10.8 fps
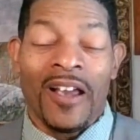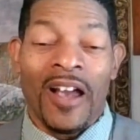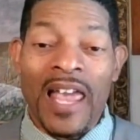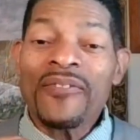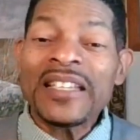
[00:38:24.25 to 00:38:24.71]

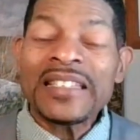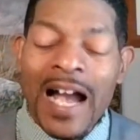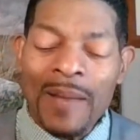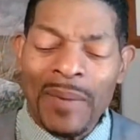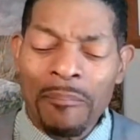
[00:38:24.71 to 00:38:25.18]
every
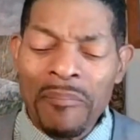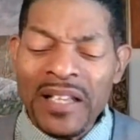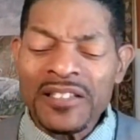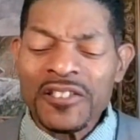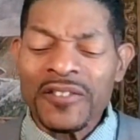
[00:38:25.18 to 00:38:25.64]
time I'm
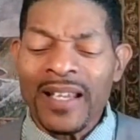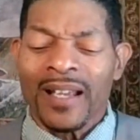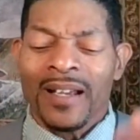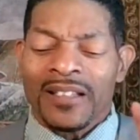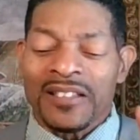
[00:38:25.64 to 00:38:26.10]

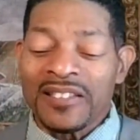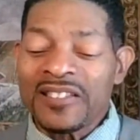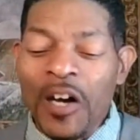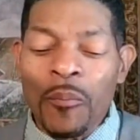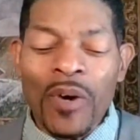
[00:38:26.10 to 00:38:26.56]
ministering to
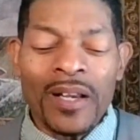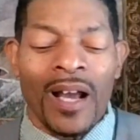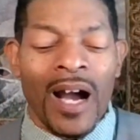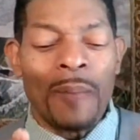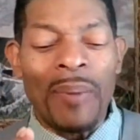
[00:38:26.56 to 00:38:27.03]
someone
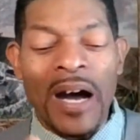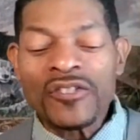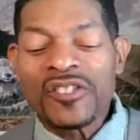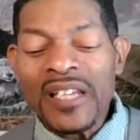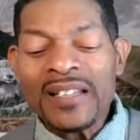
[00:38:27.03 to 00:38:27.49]

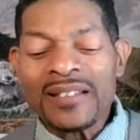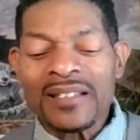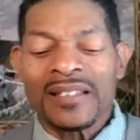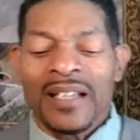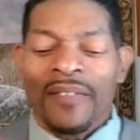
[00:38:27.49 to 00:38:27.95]
about
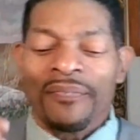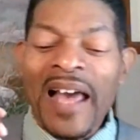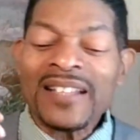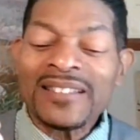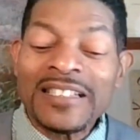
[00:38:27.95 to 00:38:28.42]
Jesus,
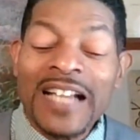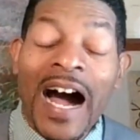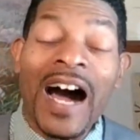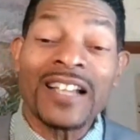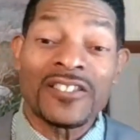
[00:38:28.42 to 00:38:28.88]
that's
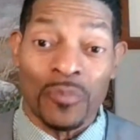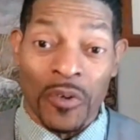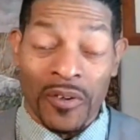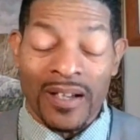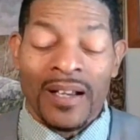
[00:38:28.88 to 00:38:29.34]
God's
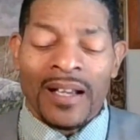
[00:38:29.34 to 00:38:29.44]
work.